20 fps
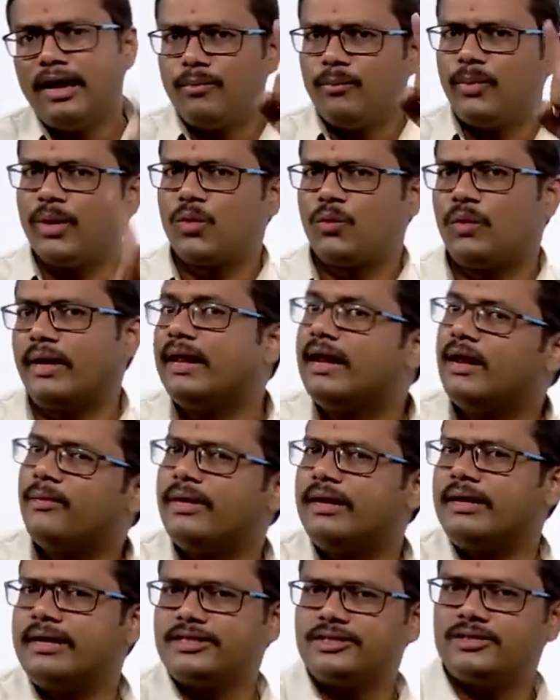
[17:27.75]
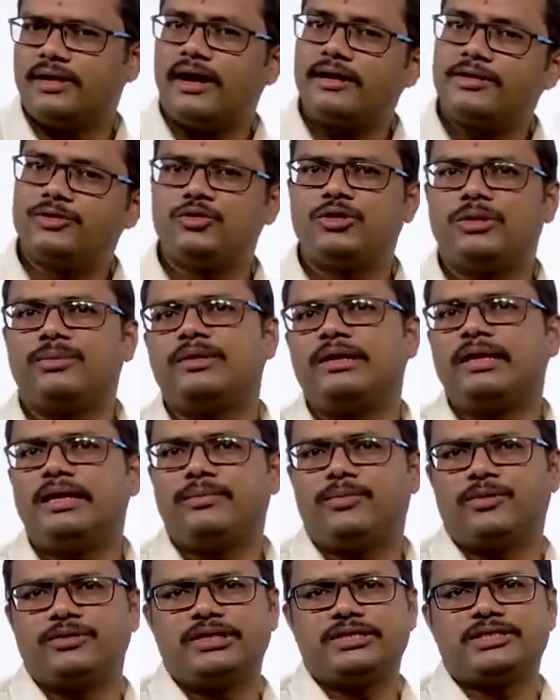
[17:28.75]
but one element is not suitably
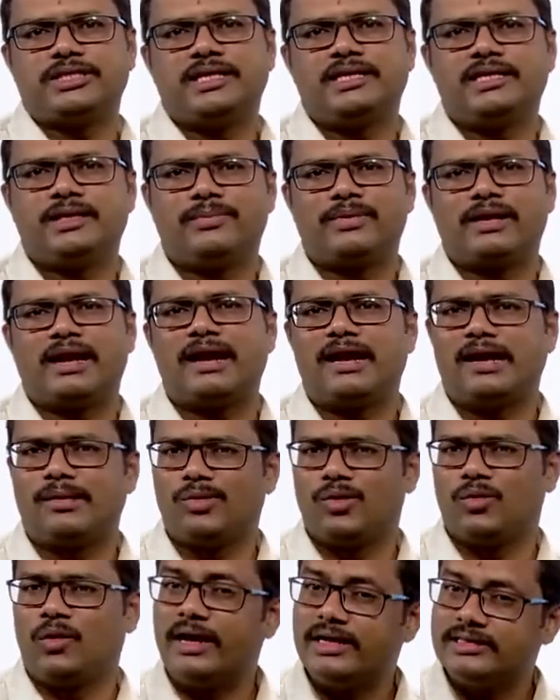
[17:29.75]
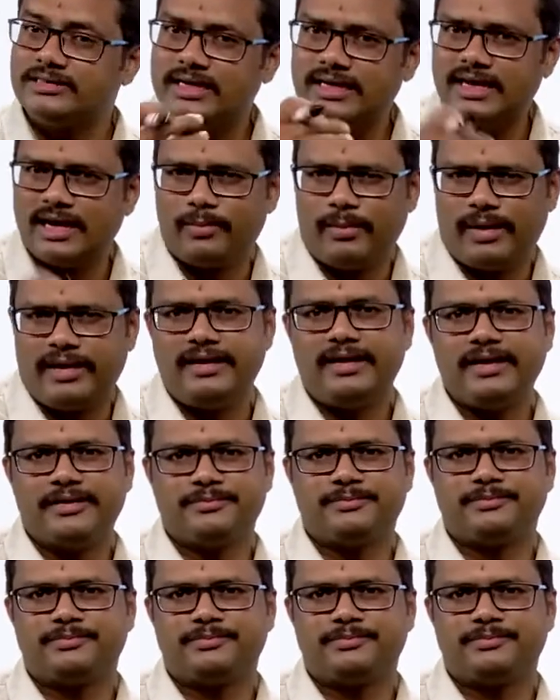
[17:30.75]
positioned in the periodic table. What is that element?